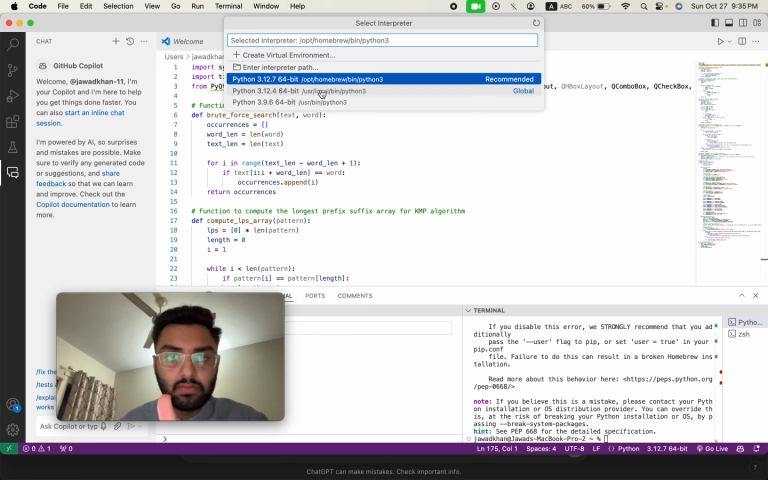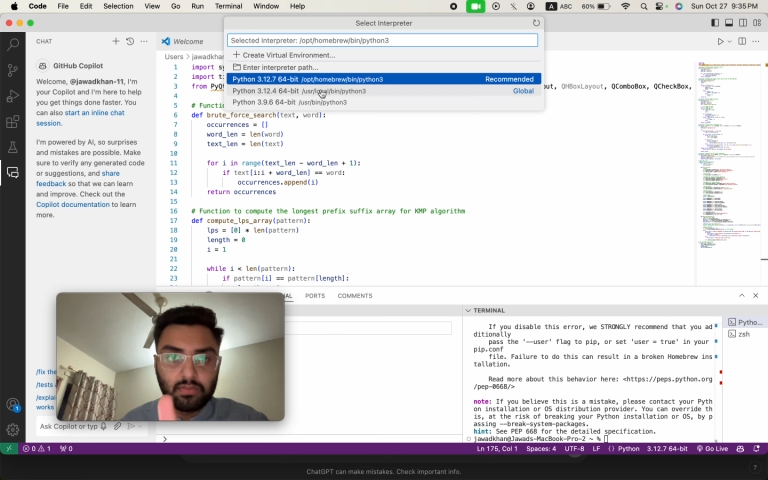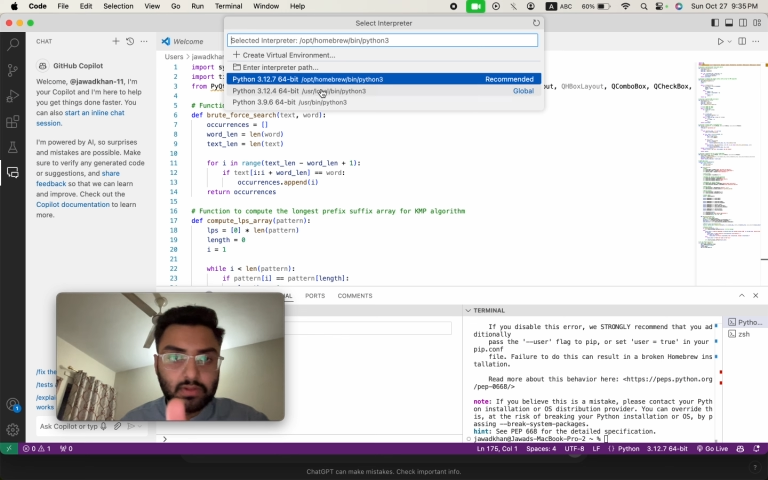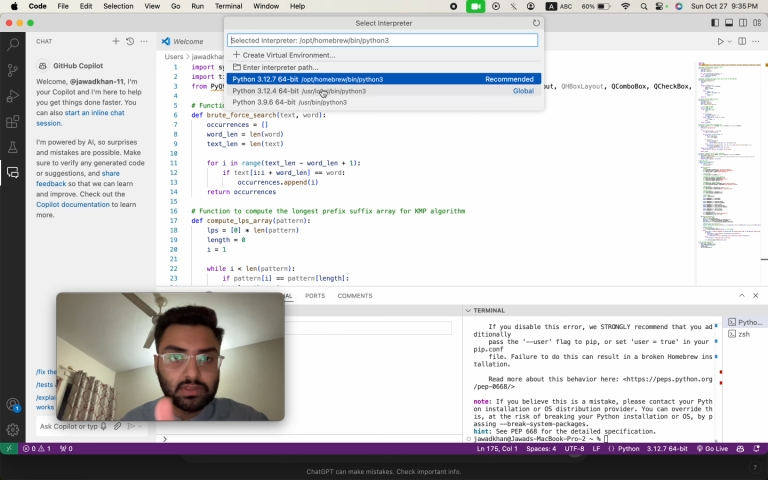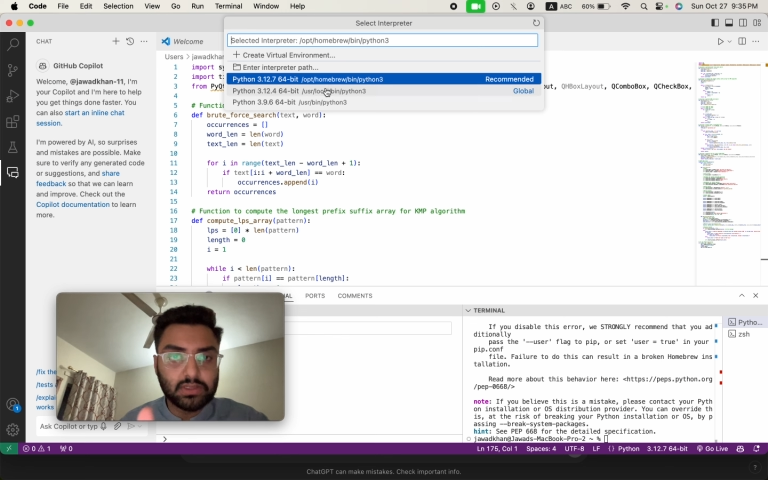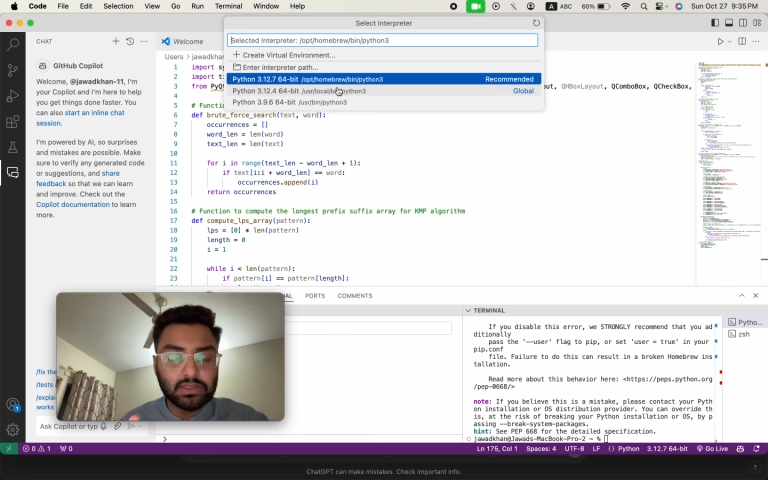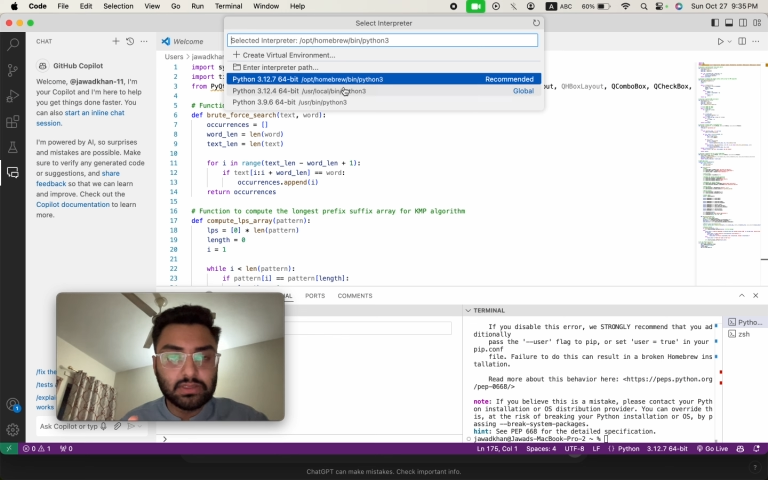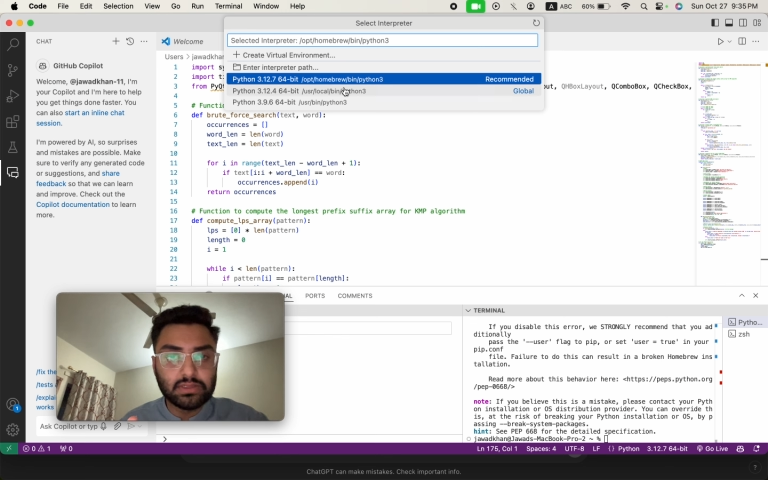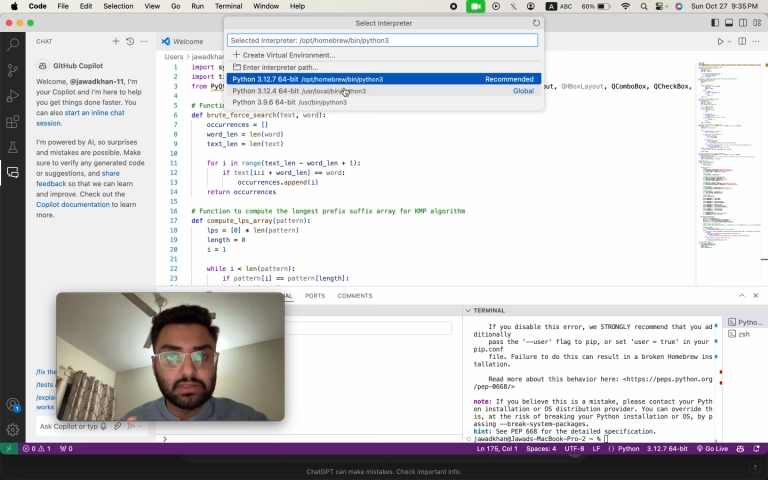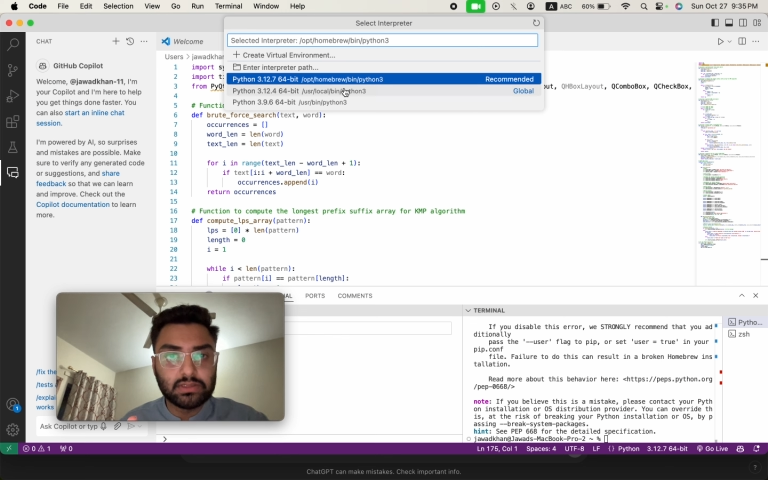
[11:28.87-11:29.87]
which
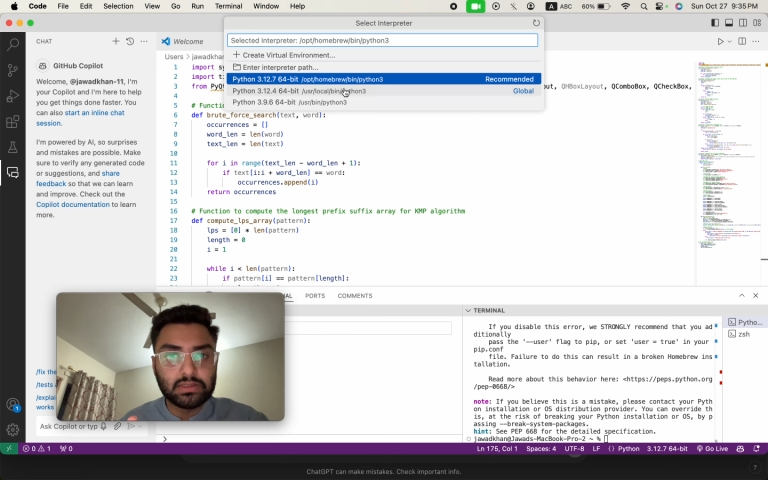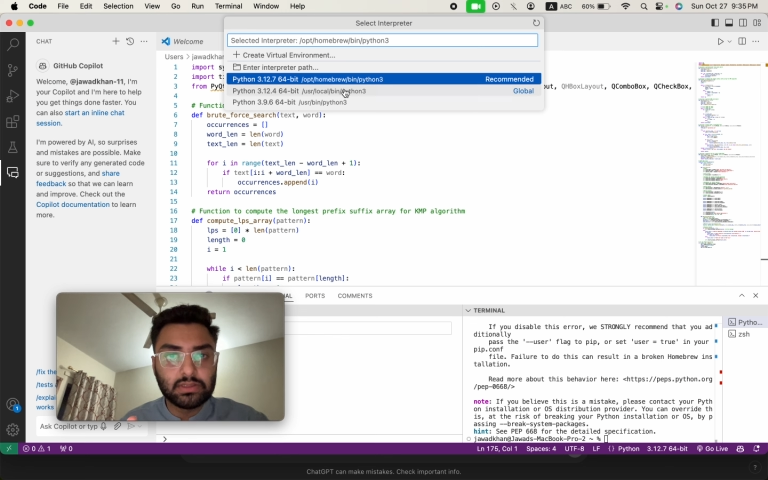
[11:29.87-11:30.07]
is